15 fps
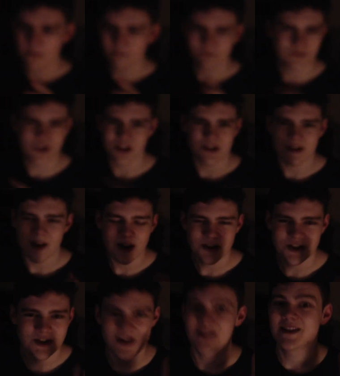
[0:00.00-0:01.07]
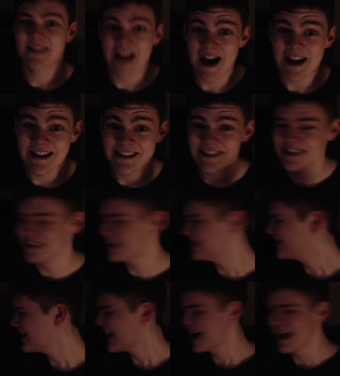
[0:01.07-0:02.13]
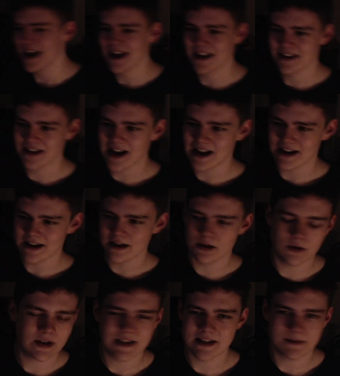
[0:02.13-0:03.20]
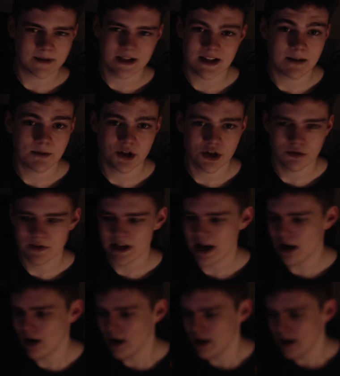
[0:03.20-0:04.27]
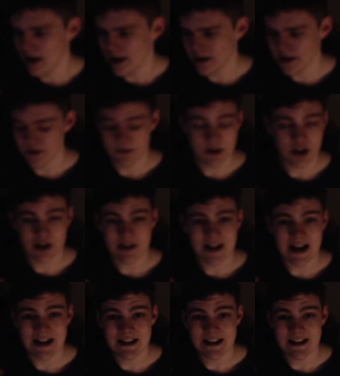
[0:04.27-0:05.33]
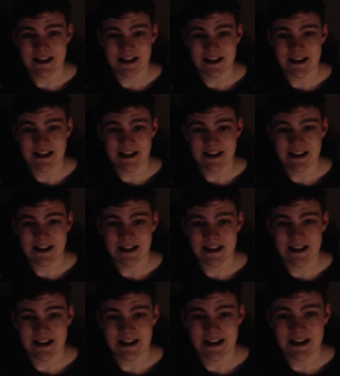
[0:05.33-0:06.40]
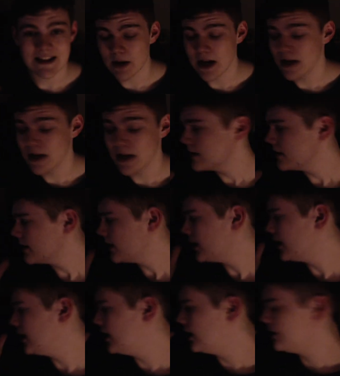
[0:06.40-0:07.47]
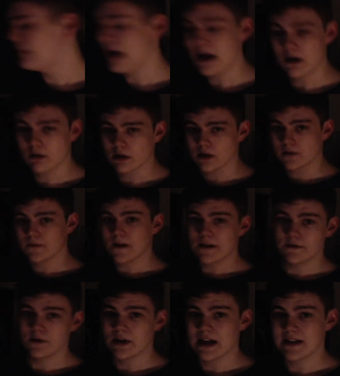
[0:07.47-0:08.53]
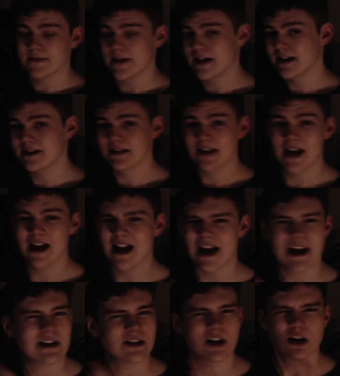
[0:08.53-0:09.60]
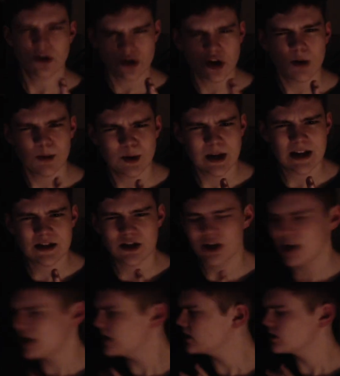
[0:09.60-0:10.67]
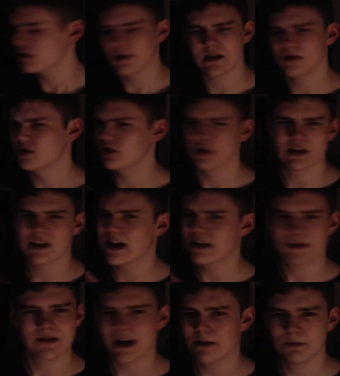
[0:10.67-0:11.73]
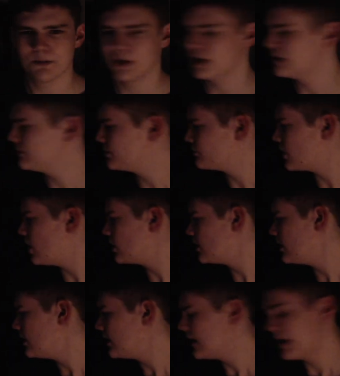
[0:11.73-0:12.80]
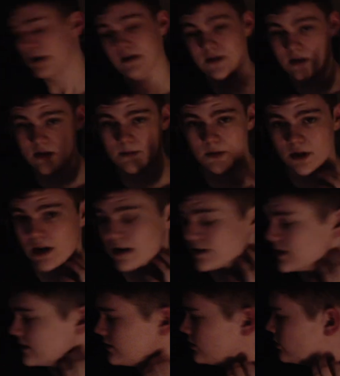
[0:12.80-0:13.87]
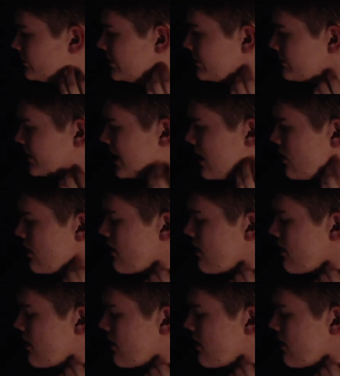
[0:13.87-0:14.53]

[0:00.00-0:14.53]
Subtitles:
just on the side, you know, and it always gives me a temperature readout, and I was reaching as high as 71 degrees. Anyway, I ordered 5 new case fans. I had a lot of trouble yesterday because just I kept putting them in wrong, and I was also procrastinating a little bit, but now